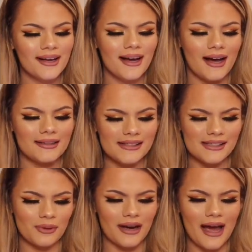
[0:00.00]
And this is
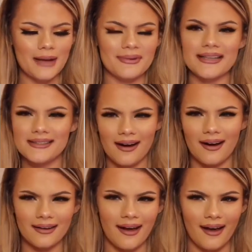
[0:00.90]
when I had my
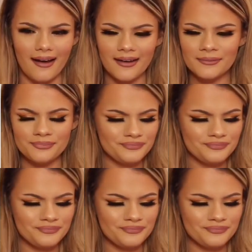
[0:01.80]
dark hair.